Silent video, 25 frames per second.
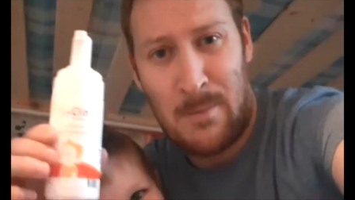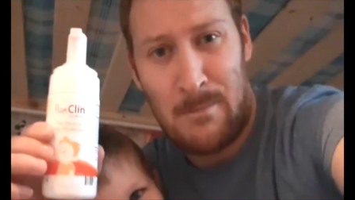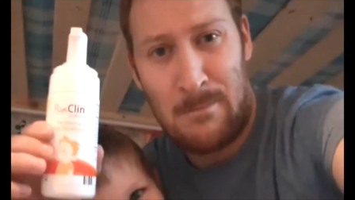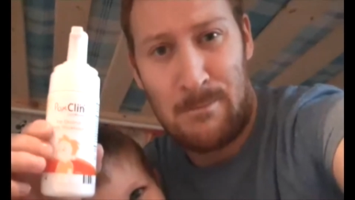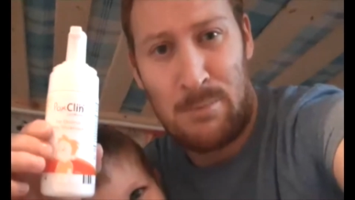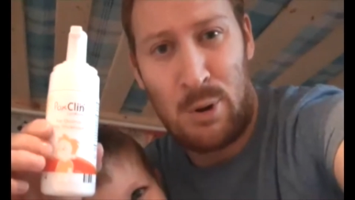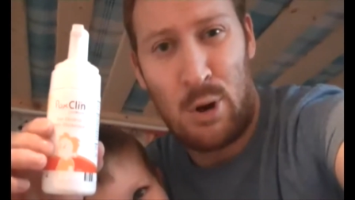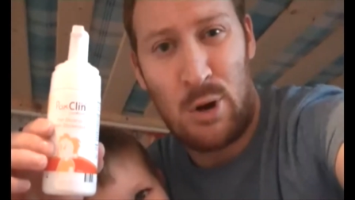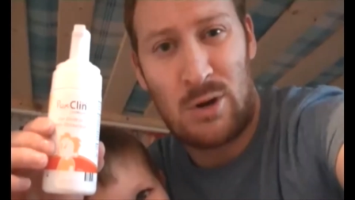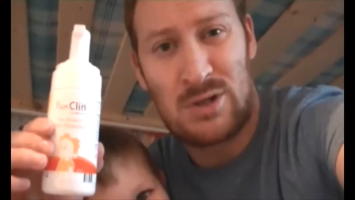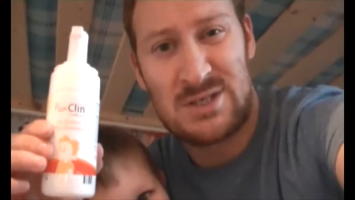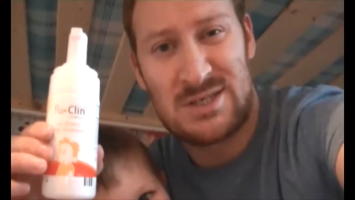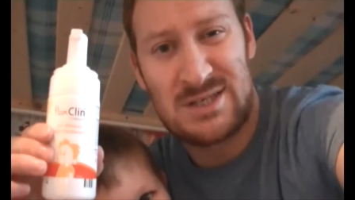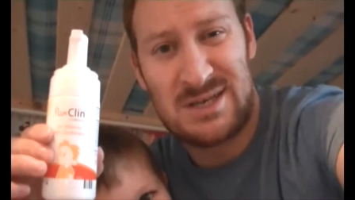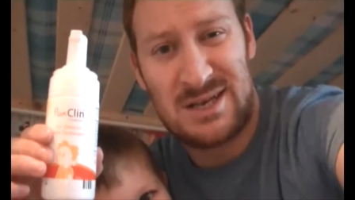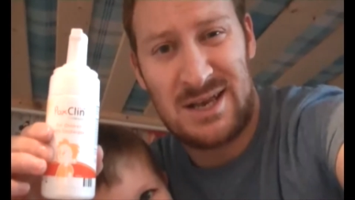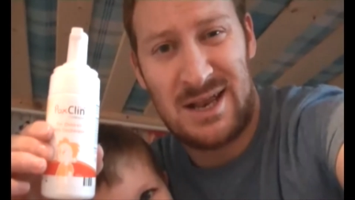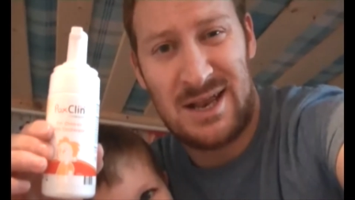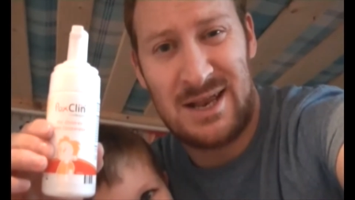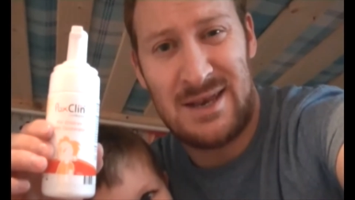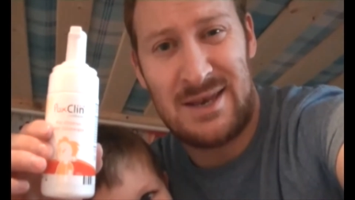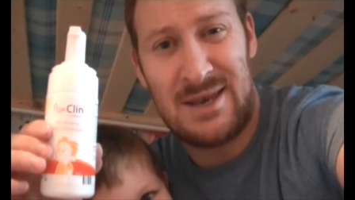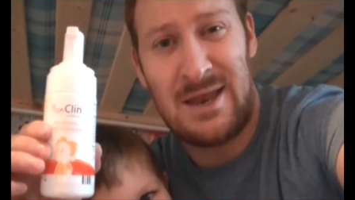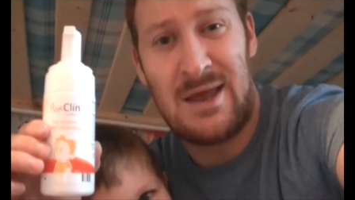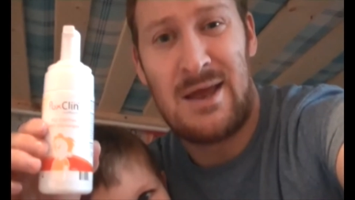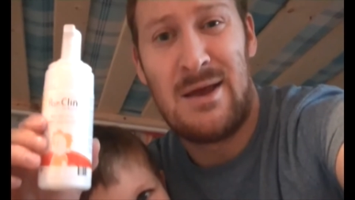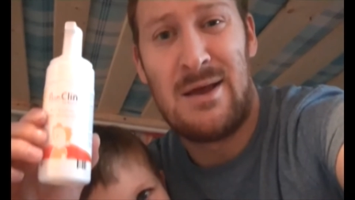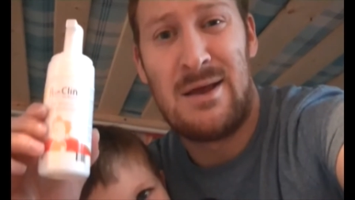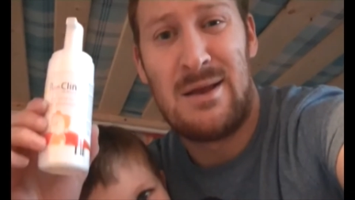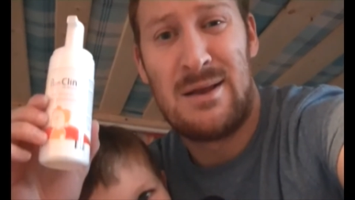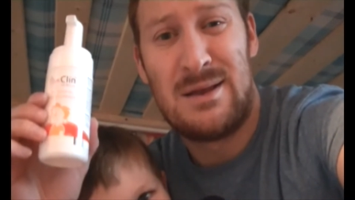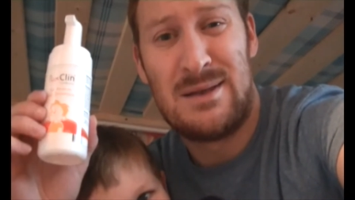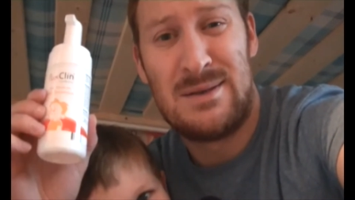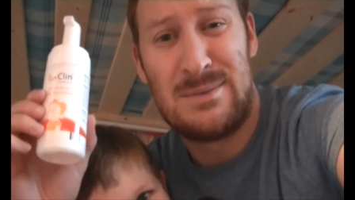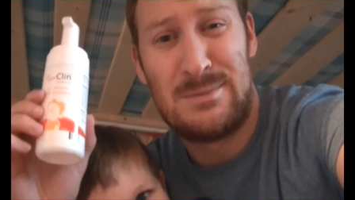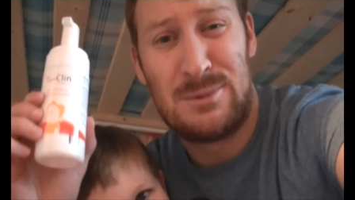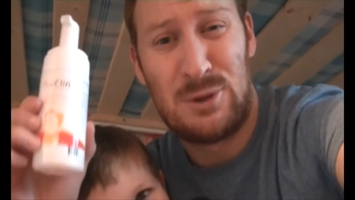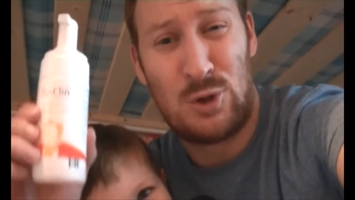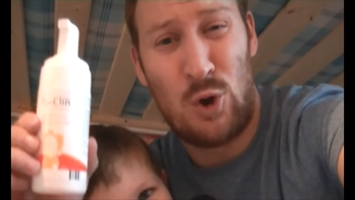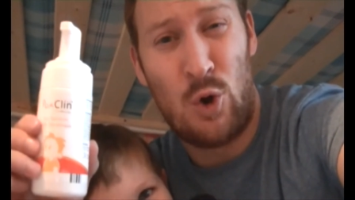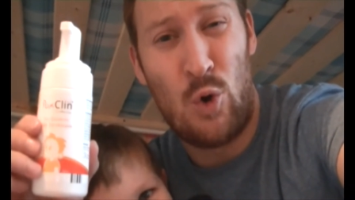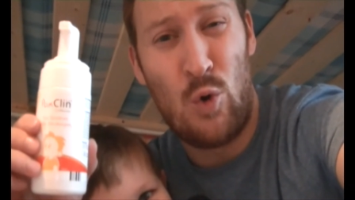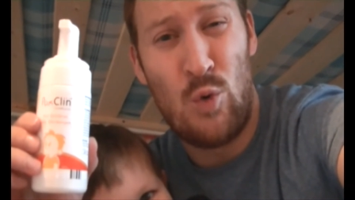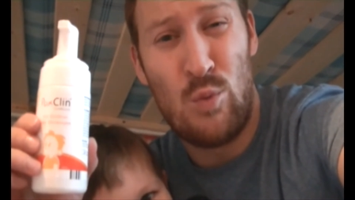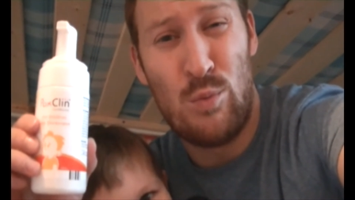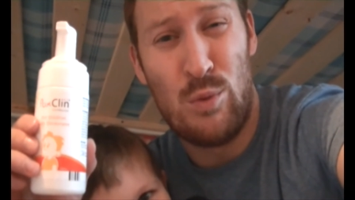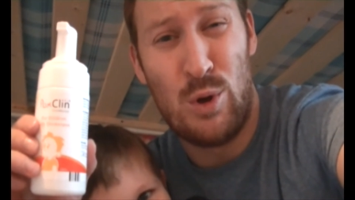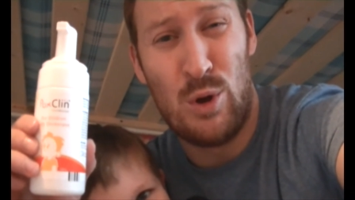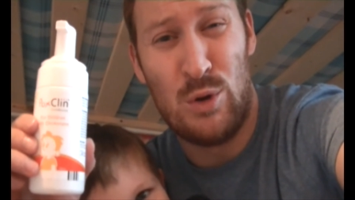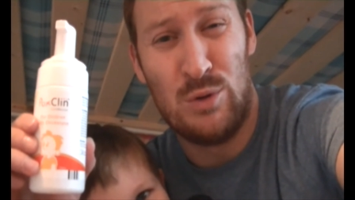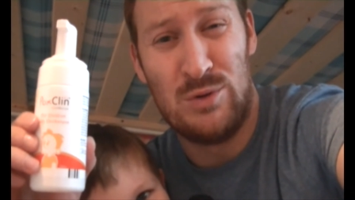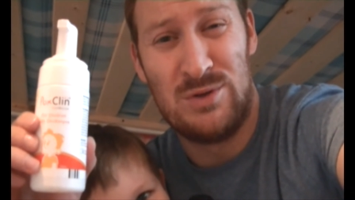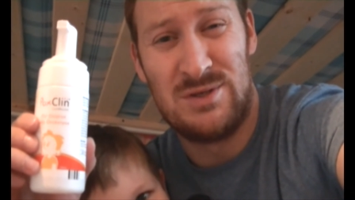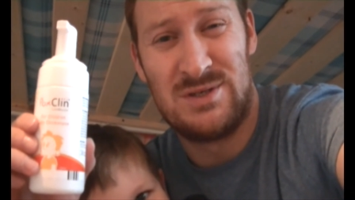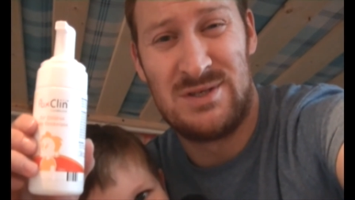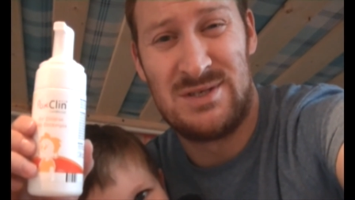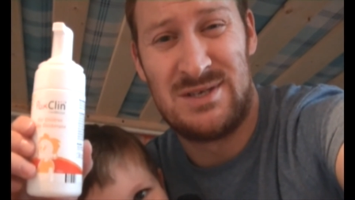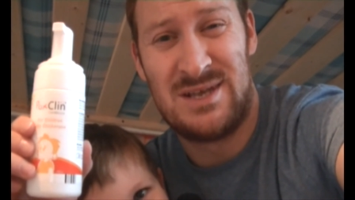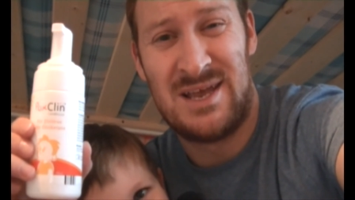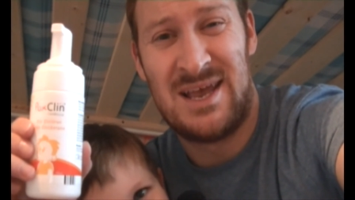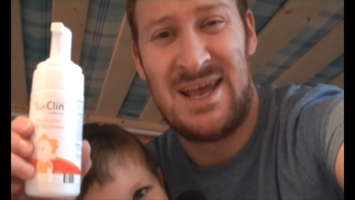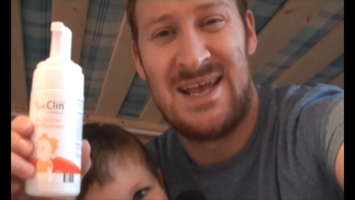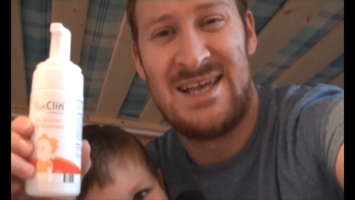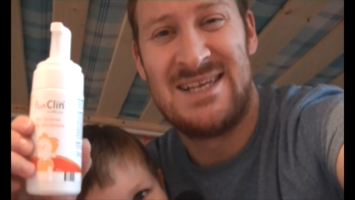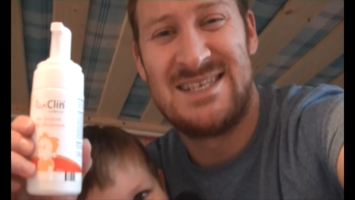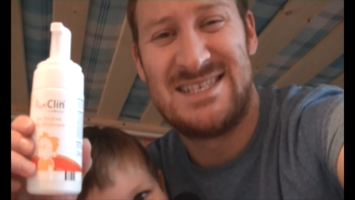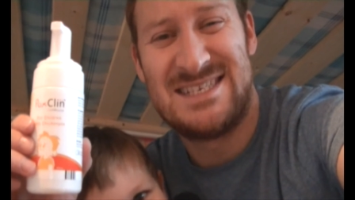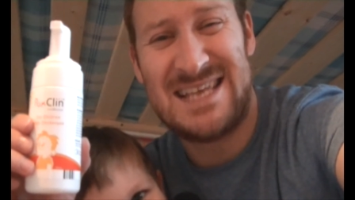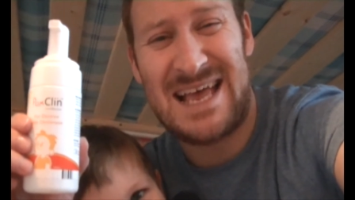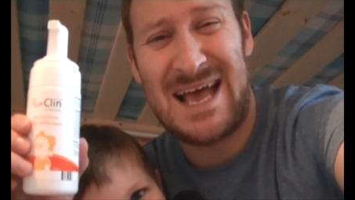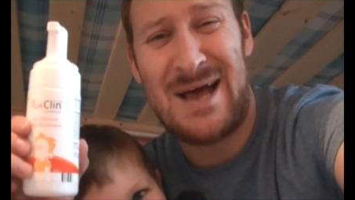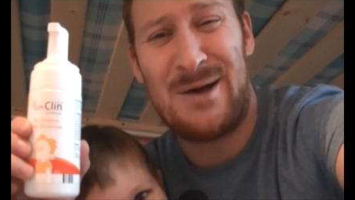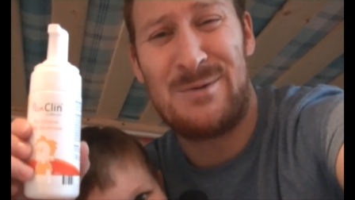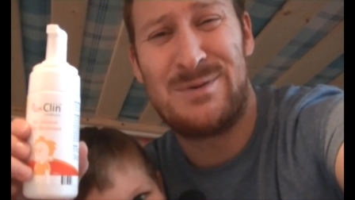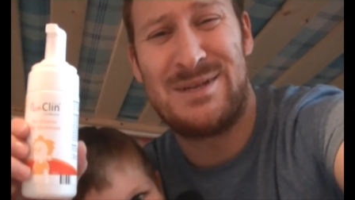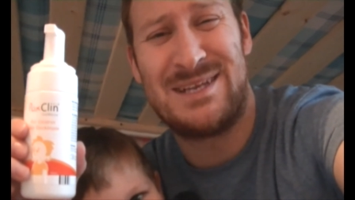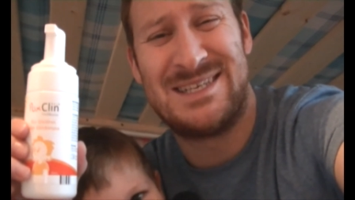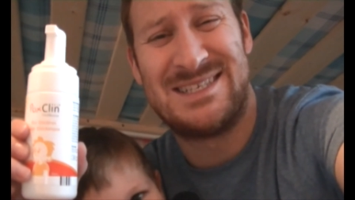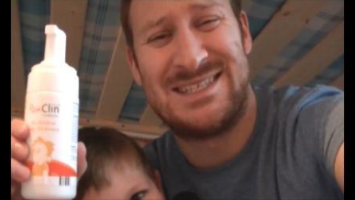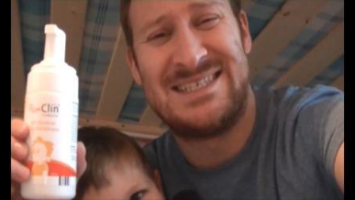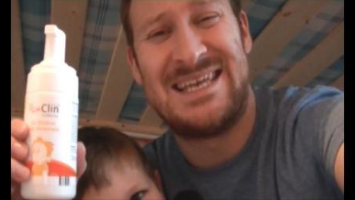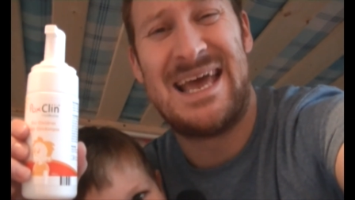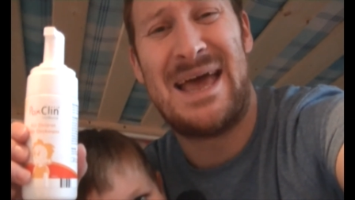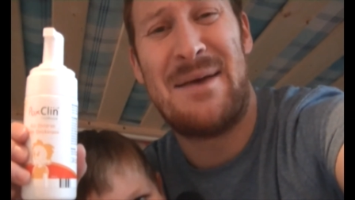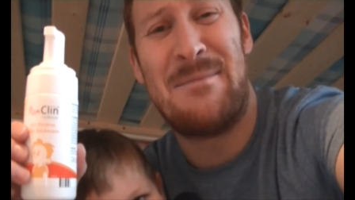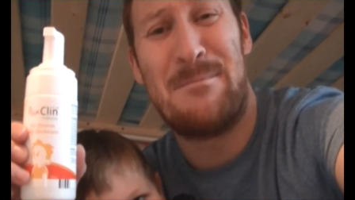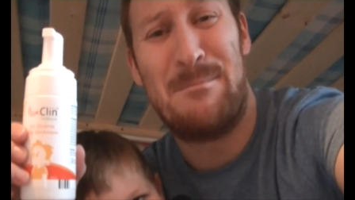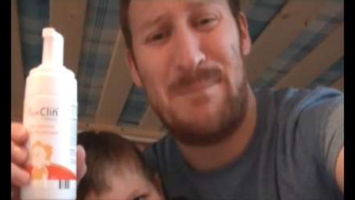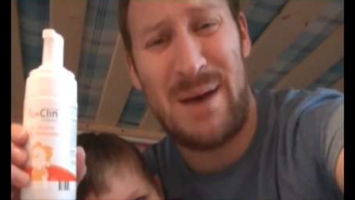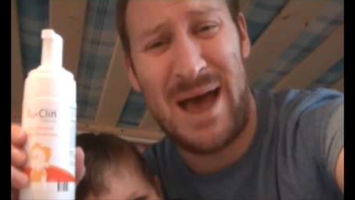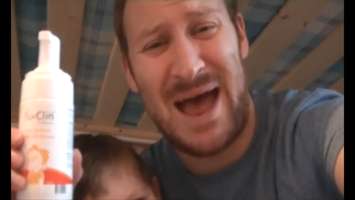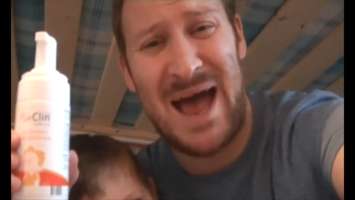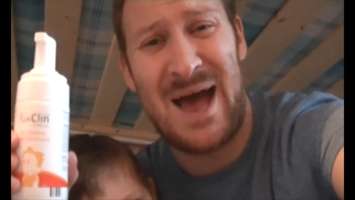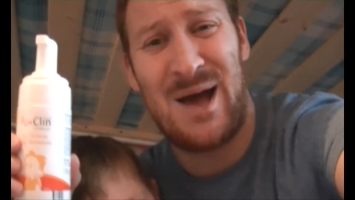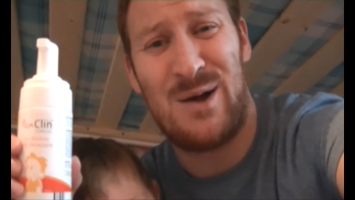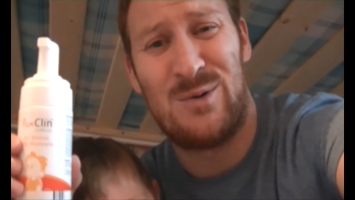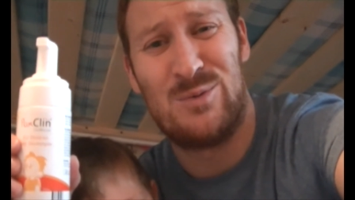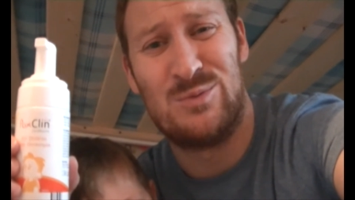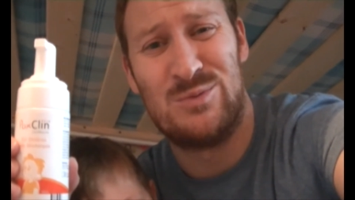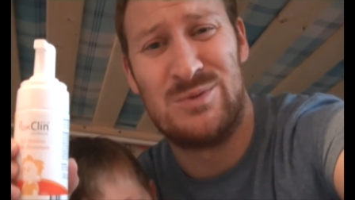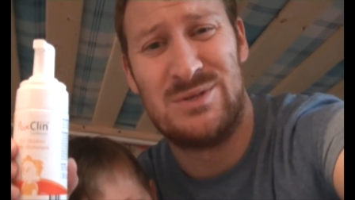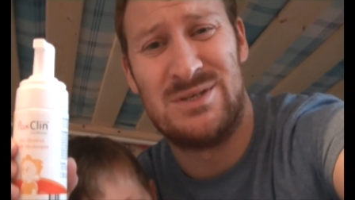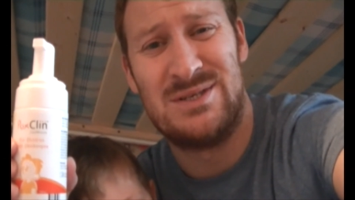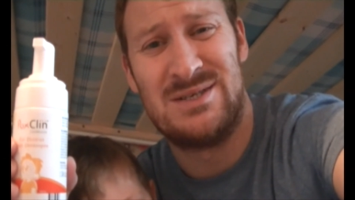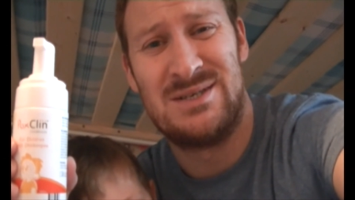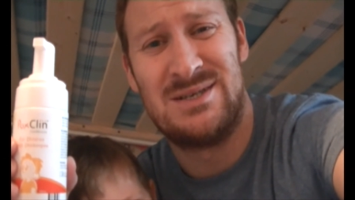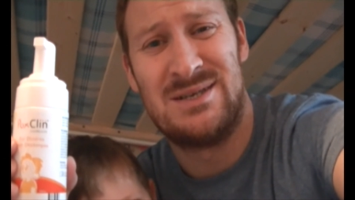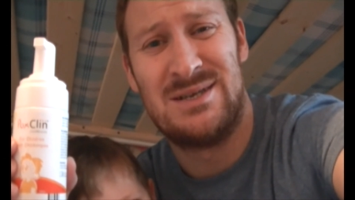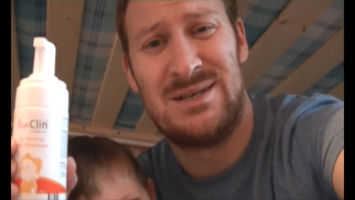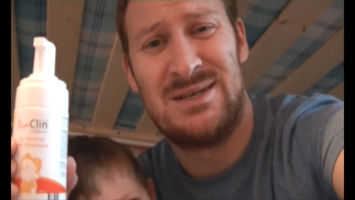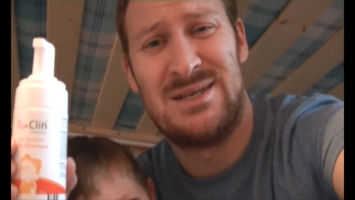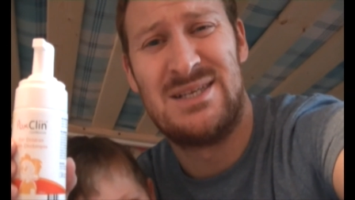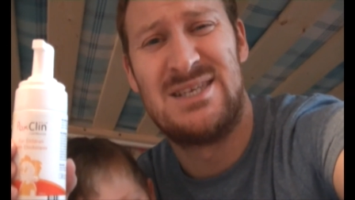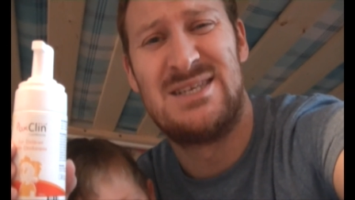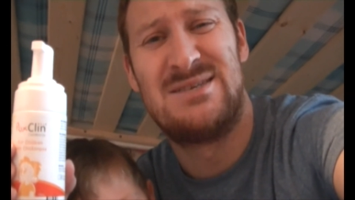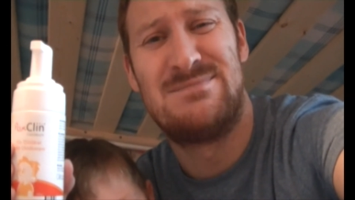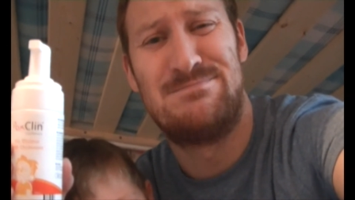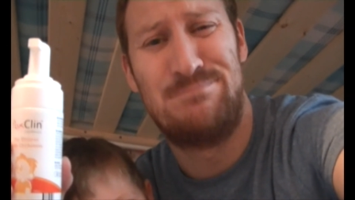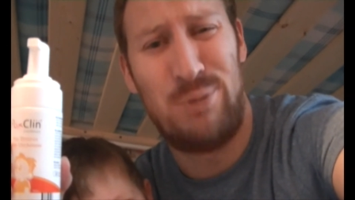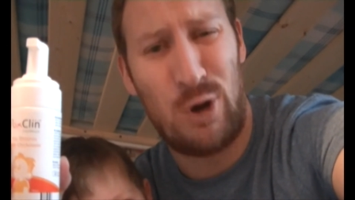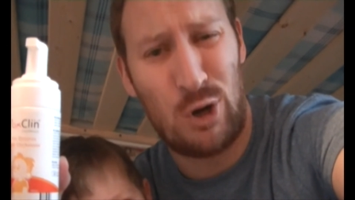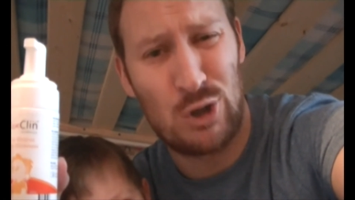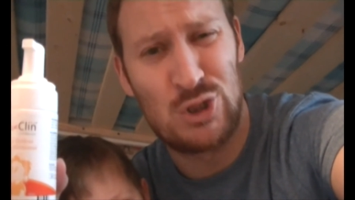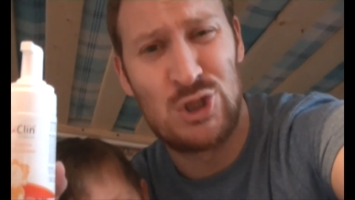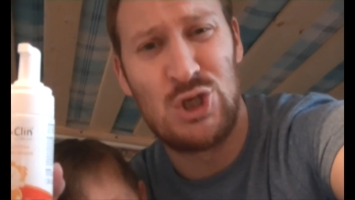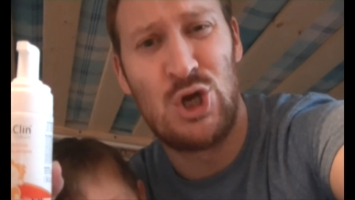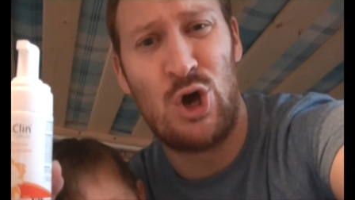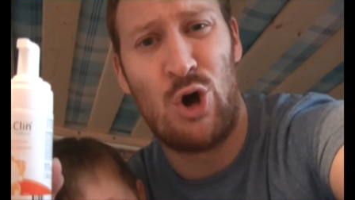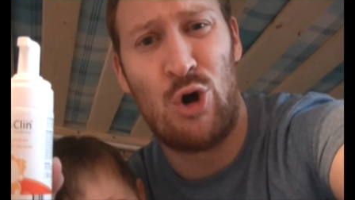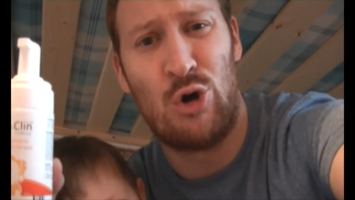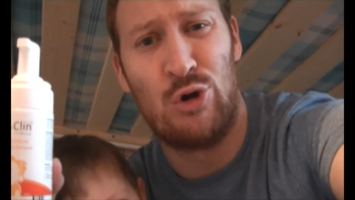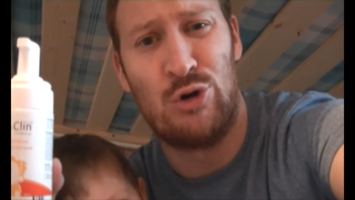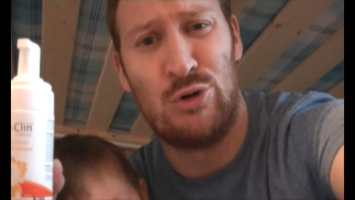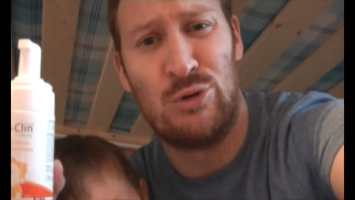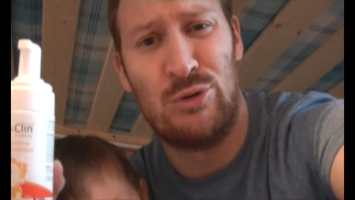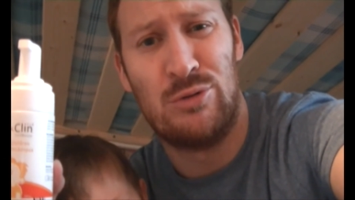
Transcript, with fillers: PoxClin CoolMousse. Sound as £10. Spot on.